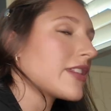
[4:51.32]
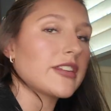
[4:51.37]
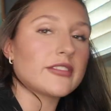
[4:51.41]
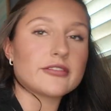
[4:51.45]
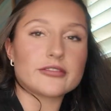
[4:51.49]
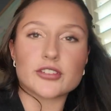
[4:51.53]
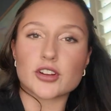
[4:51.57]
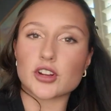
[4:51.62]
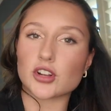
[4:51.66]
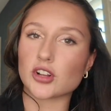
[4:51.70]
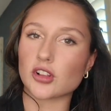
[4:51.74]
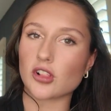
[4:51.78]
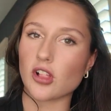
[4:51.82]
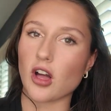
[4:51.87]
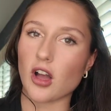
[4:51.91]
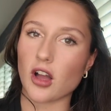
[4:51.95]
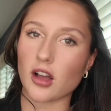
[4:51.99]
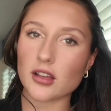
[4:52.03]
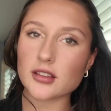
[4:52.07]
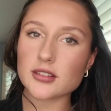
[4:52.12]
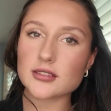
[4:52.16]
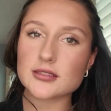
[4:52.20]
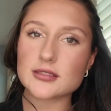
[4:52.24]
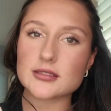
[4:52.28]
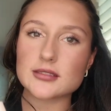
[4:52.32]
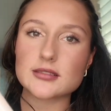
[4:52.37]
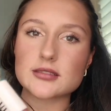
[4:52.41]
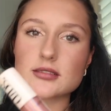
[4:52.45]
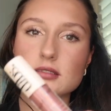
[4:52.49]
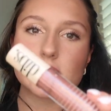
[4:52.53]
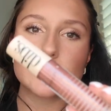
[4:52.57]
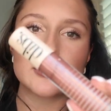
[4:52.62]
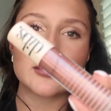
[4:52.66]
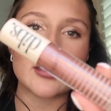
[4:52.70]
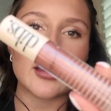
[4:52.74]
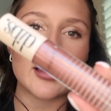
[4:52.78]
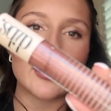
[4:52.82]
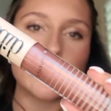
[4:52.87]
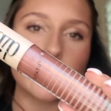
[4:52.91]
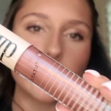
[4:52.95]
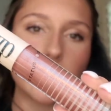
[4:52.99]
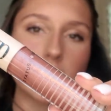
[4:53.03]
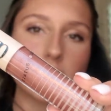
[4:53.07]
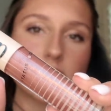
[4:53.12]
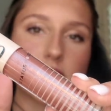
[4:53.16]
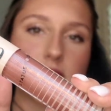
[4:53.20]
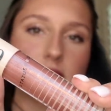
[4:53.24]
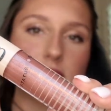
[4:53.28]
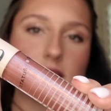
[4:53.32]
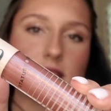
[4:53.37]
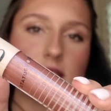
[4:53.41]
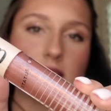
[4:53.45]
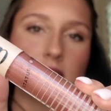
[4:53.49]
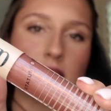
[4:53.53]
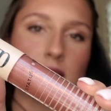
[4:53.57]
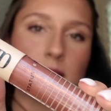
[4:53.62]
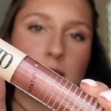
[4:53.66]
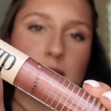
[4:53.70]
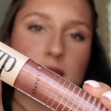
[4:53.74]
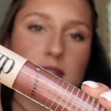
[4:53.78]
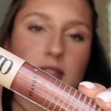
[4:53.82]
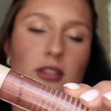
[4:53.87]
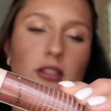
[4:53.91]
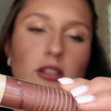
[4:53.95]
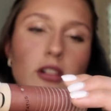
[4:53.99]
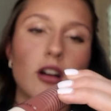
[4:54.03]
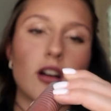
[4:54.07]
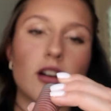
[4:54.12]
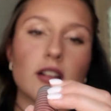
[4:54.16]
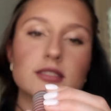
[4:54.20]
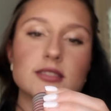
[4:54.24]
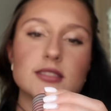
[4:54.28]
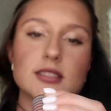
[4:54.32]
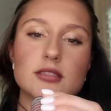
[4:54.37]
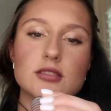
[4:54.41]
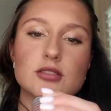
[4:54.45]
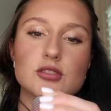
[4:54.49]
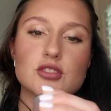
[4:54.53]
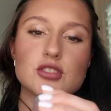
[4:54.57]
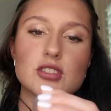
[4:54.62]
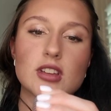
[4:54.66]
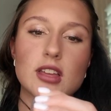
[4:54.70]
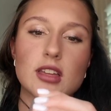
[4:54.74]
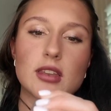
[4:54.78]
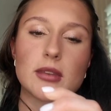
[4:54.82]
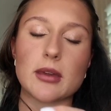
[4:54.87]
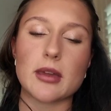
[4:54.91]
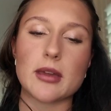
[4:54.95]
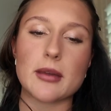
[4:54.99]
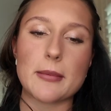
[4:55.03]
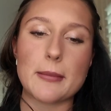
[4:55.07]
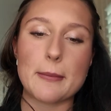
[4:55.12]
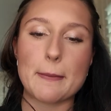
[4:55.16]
then for gloss, I love this Dibs gloss in the shade